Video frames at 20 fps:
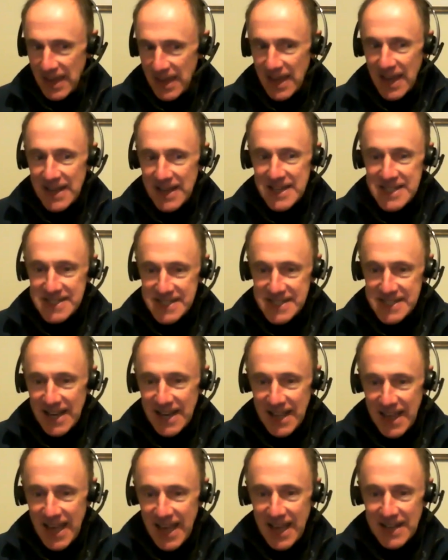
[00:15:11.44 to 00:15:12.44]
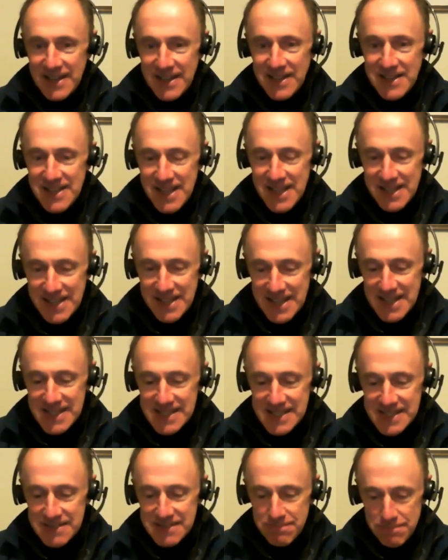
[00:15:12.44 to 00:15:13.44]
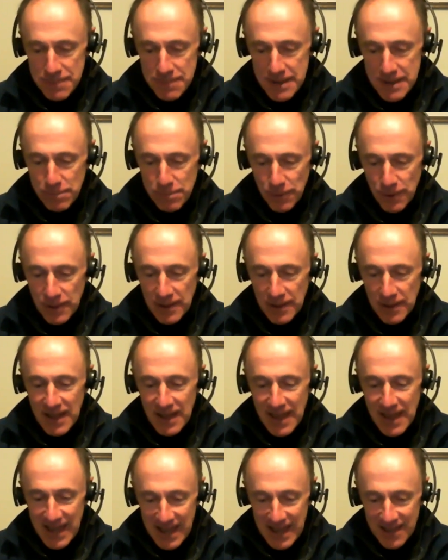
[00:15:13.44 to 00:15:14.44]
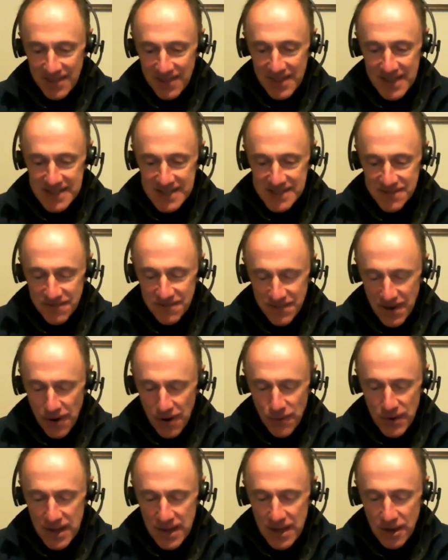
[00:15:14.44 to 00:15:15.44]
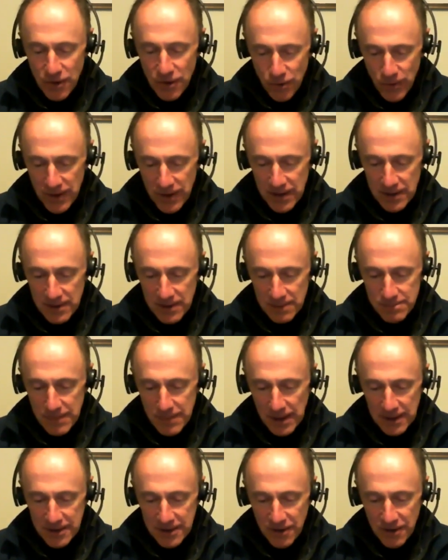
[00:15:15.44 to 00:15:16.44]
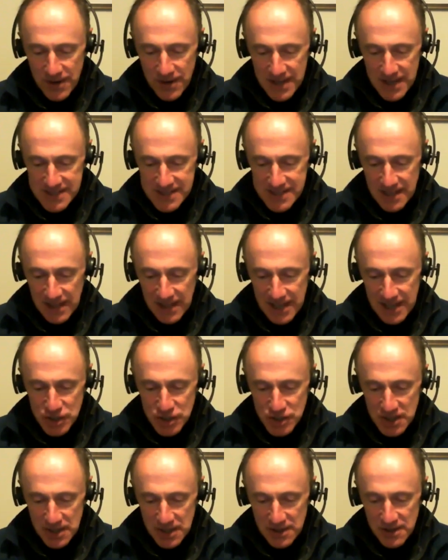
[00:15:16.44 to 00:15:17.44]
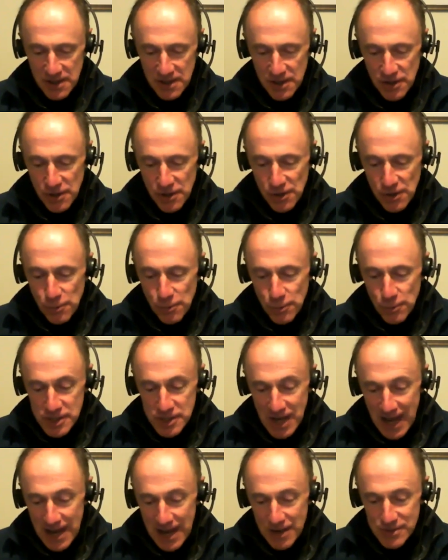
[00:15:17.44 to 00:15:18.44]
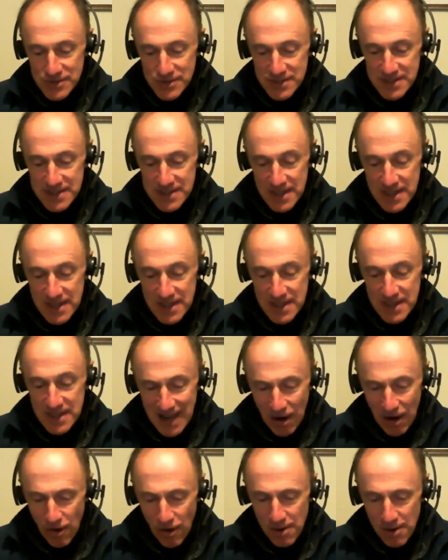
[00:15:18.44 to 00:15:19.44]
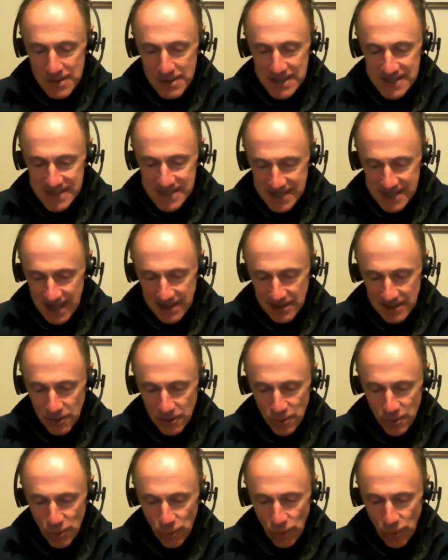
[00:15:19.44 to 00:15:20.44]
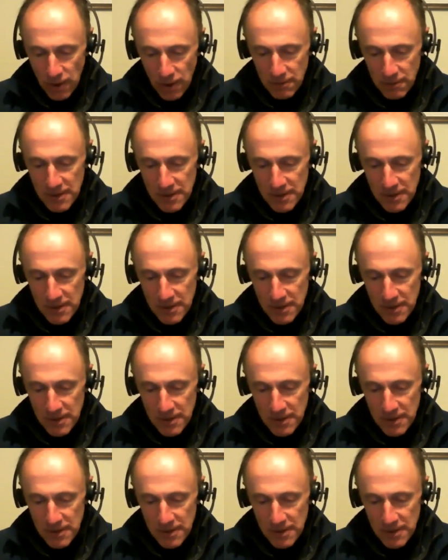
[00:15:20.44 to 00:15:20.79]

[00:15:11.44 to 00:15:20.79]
And he said again that these people in this very critical military installation, which housed the Army Signal Corps,